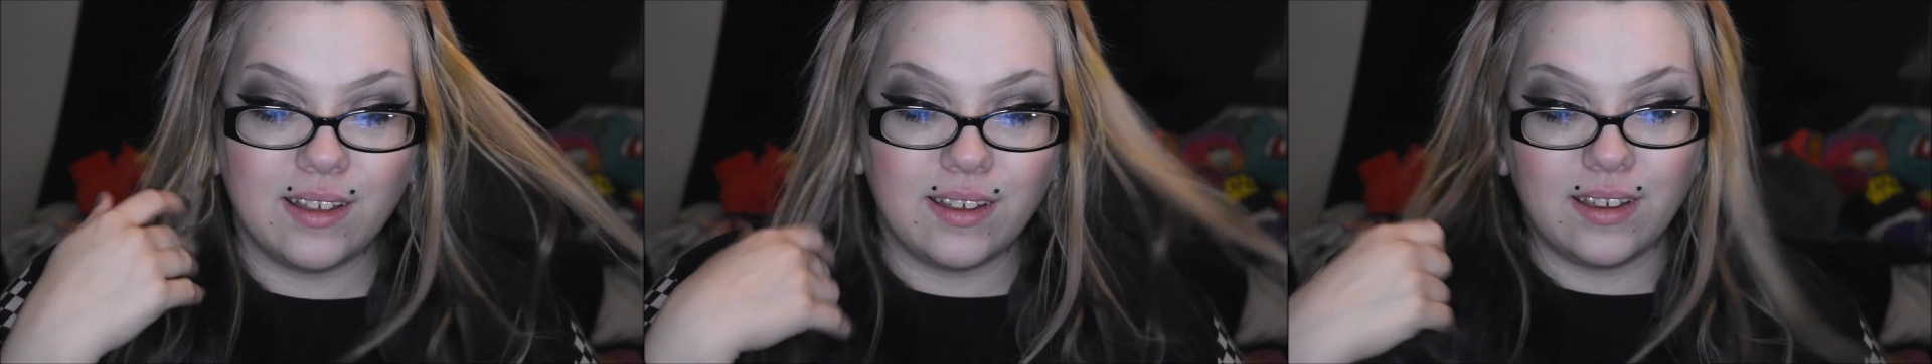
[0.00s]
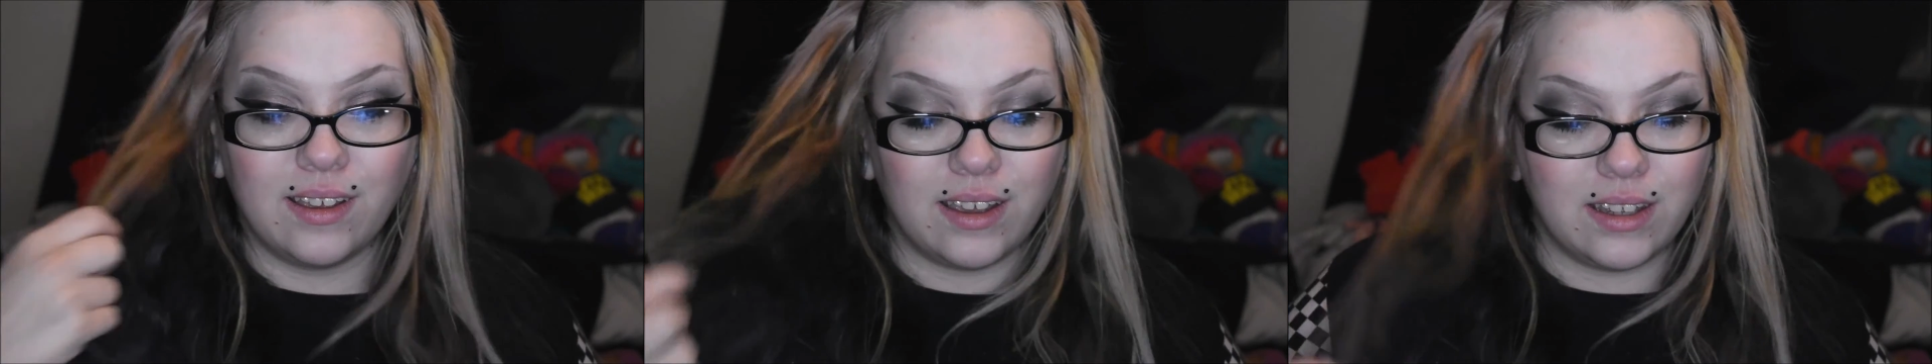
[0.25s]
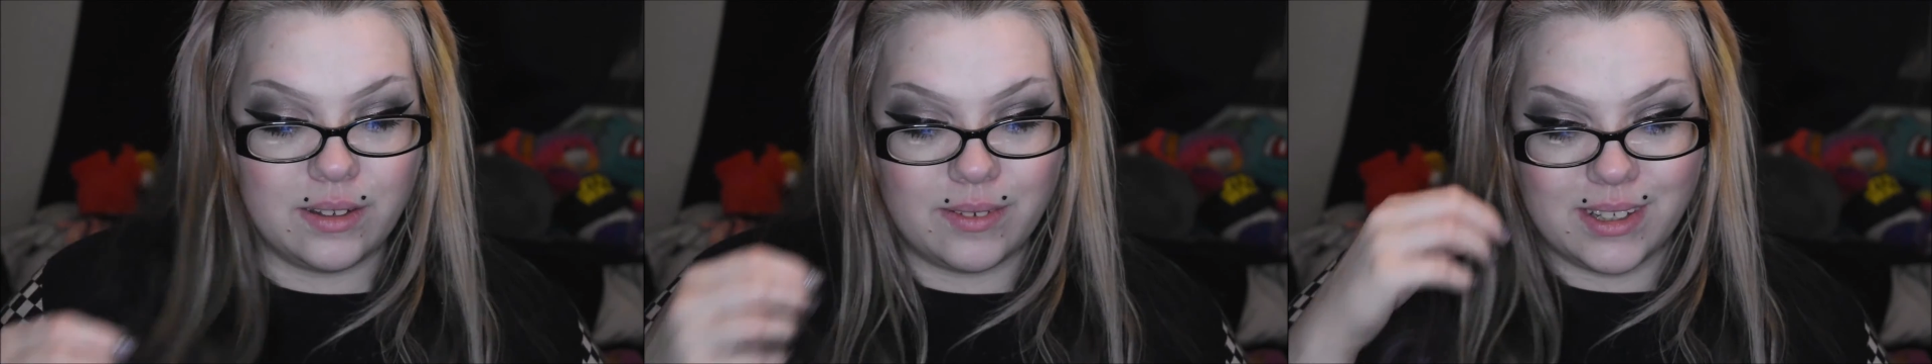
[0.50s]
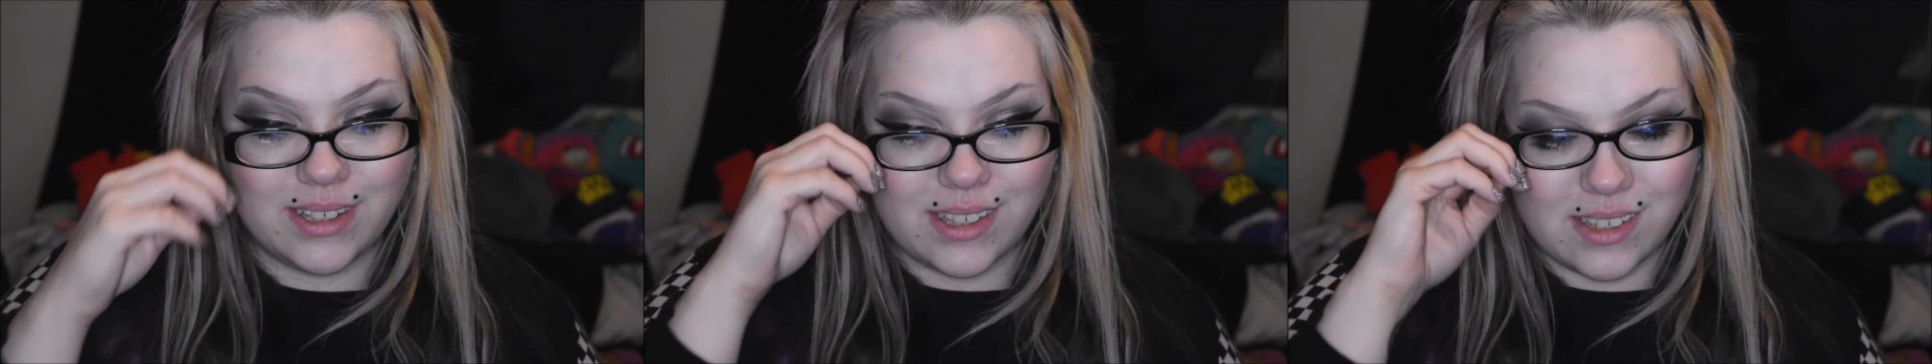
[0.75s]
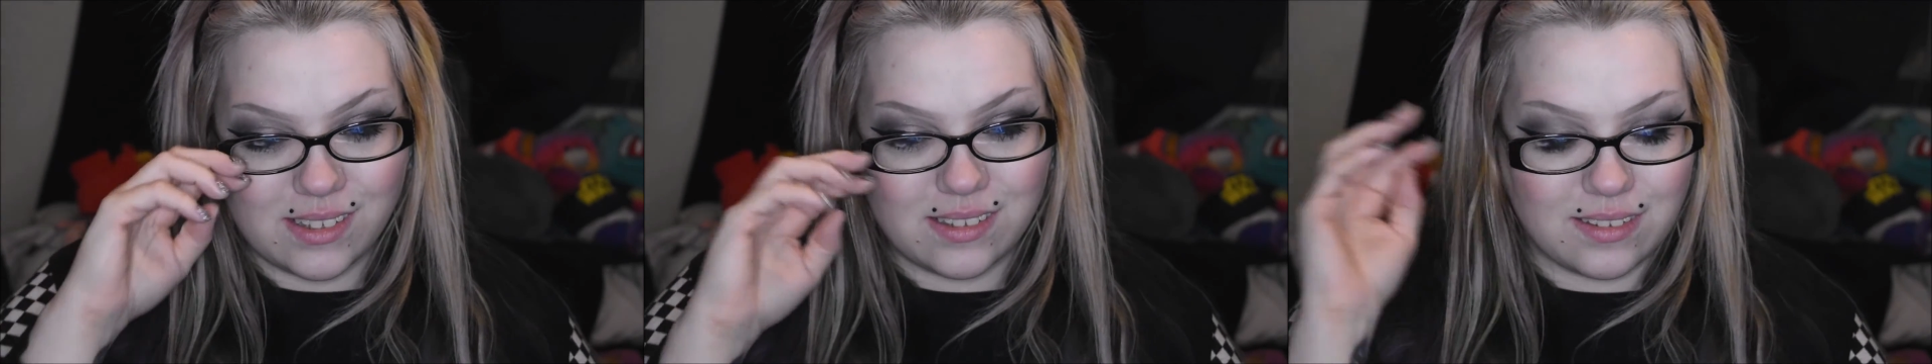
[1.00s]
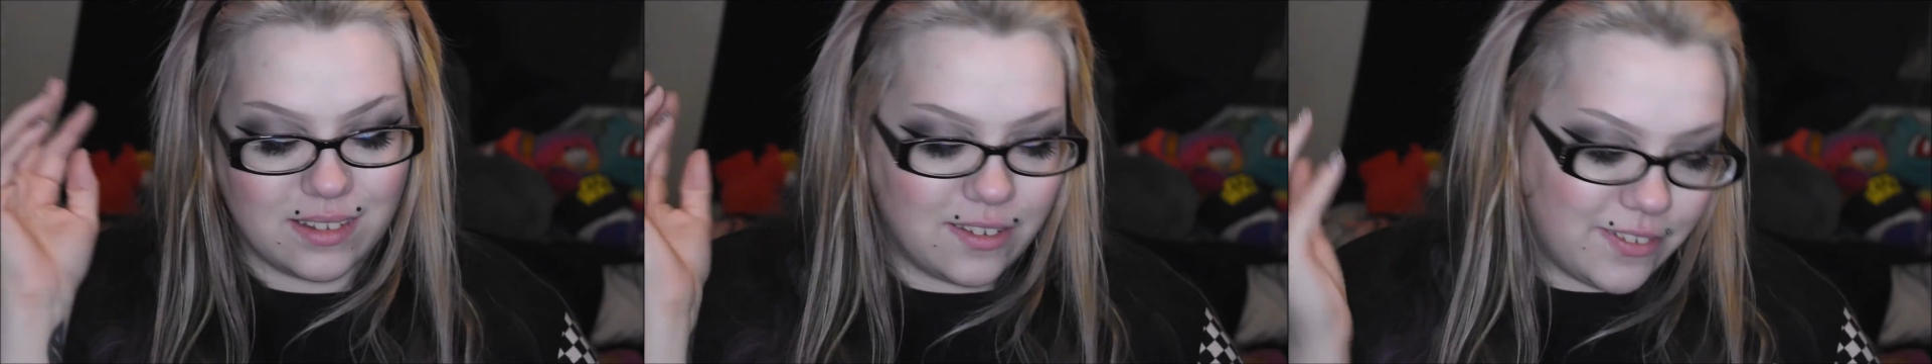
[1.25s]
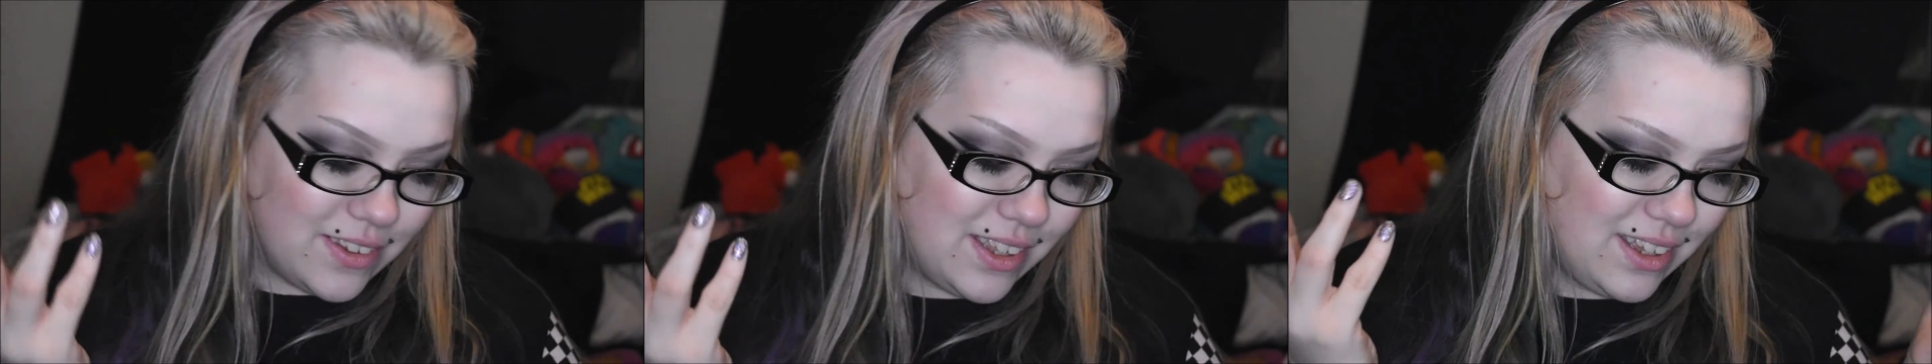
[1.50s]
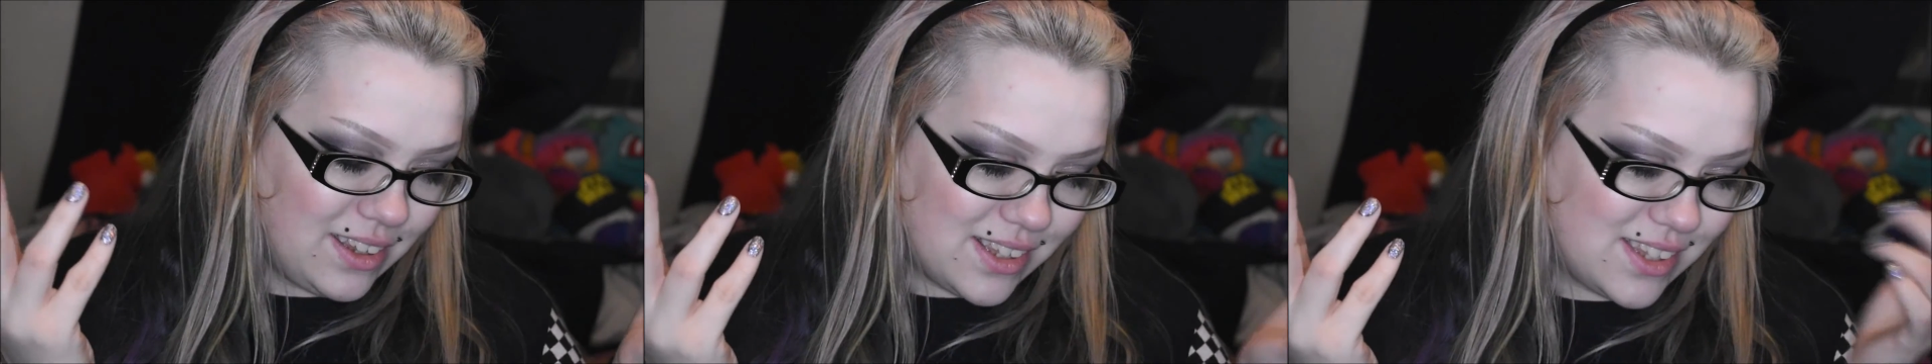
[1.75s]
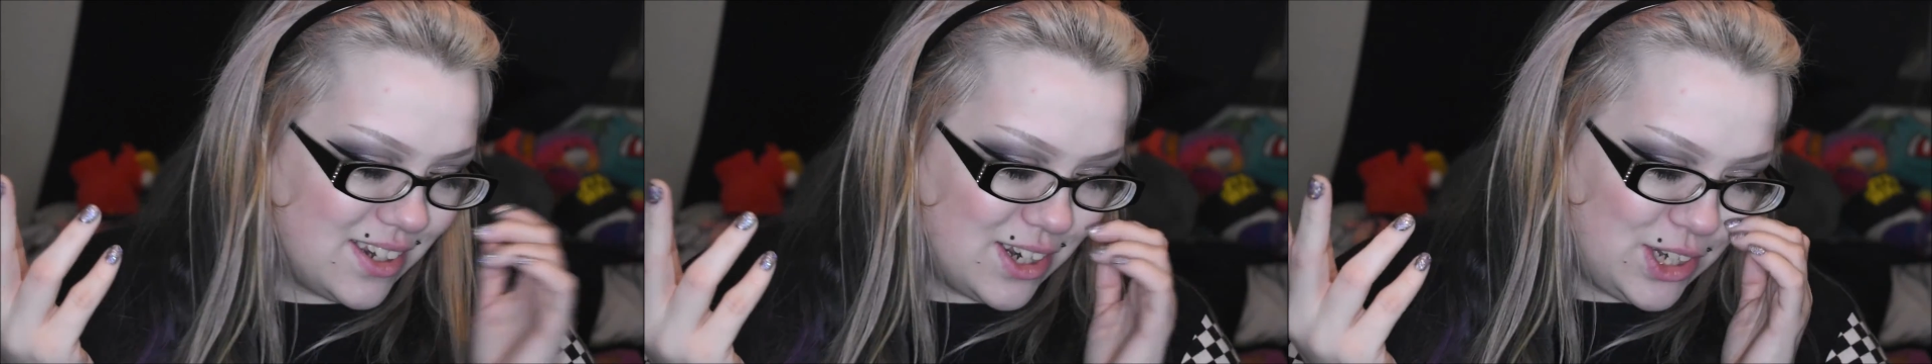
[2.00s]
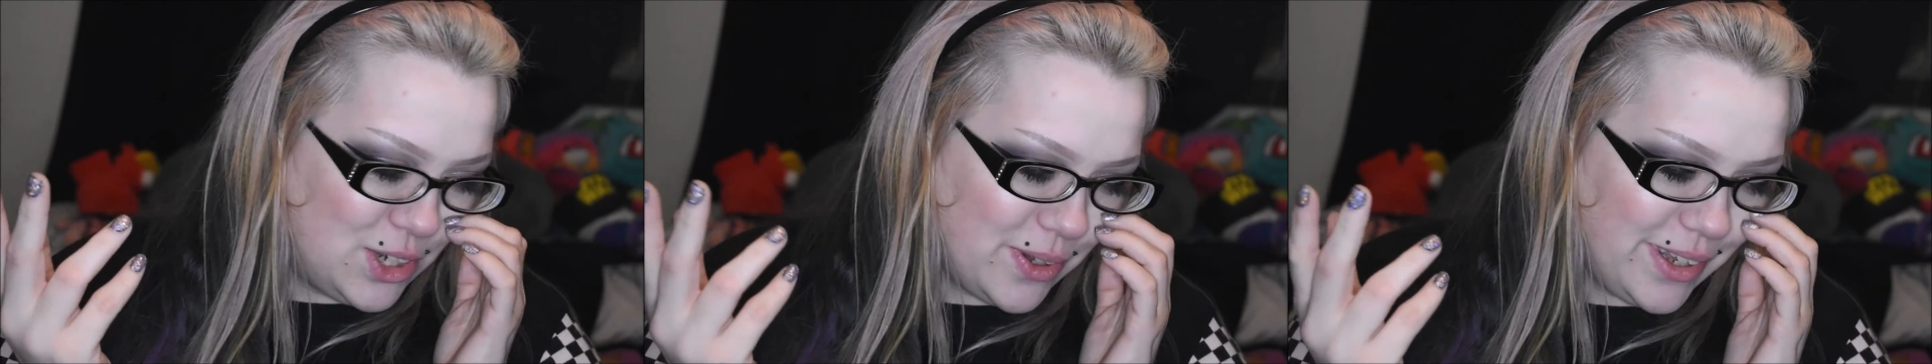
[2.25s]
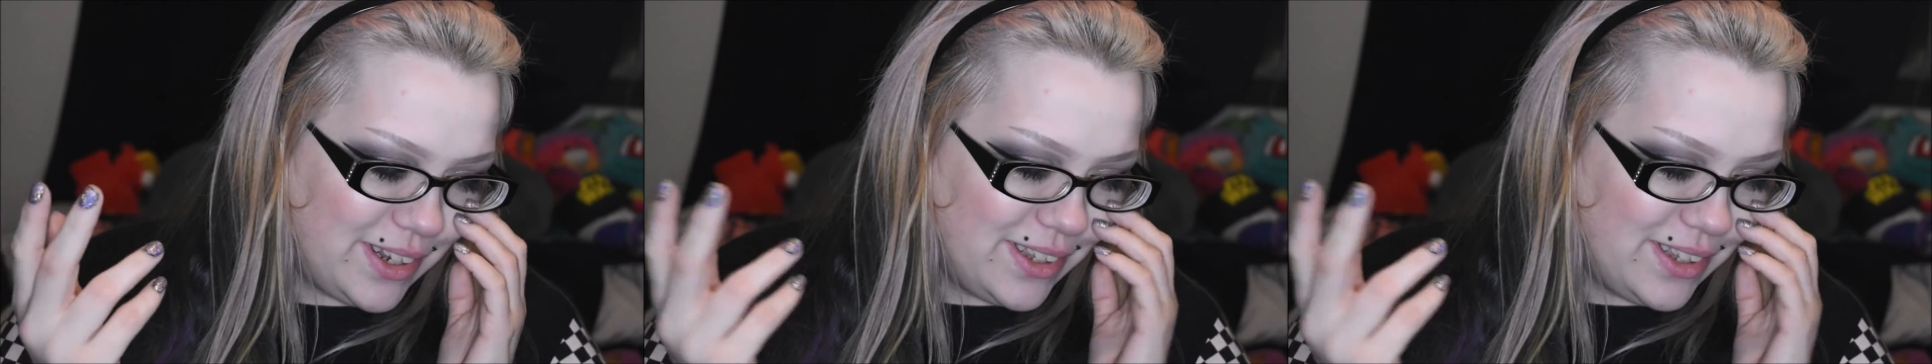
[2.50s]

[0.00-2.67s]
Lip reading: Anyways, if you liked this and enjoyed it,